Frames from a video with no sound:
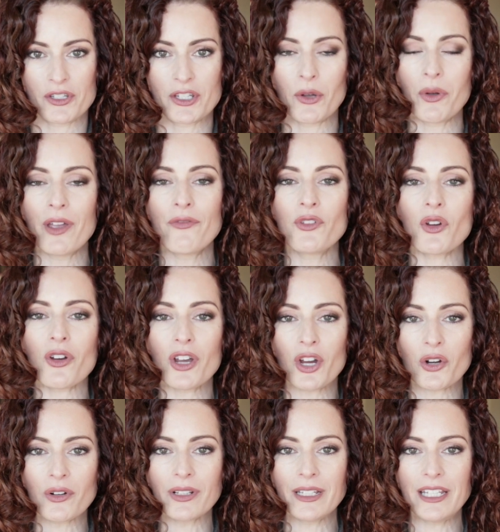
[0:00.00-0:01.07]
So if you're
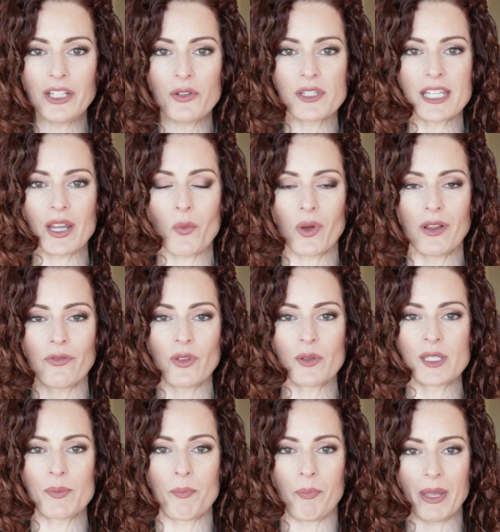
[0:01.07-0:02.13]
currently using one of
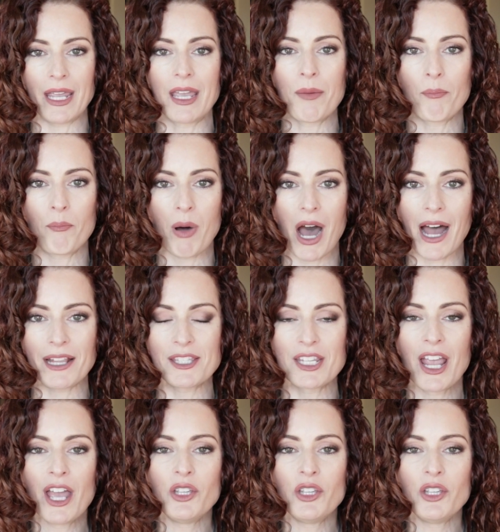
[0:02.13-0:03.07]
those big pots,